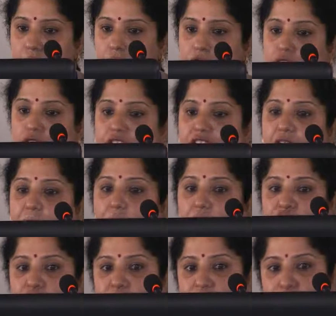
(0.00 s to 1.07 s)
So there are
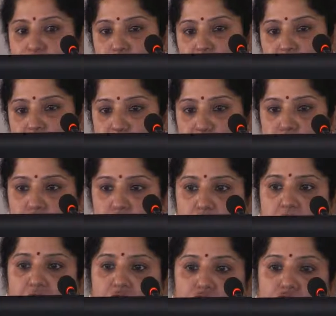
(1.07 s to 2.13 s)
possible triggers,
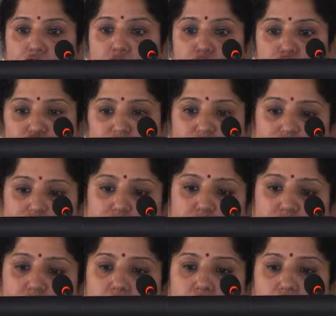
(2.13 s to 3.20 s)

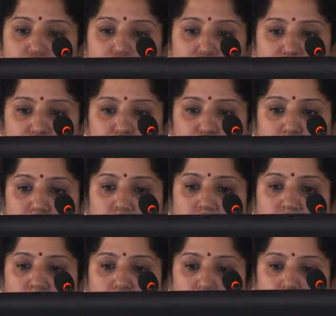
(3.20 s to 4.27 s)
carcinogens, which will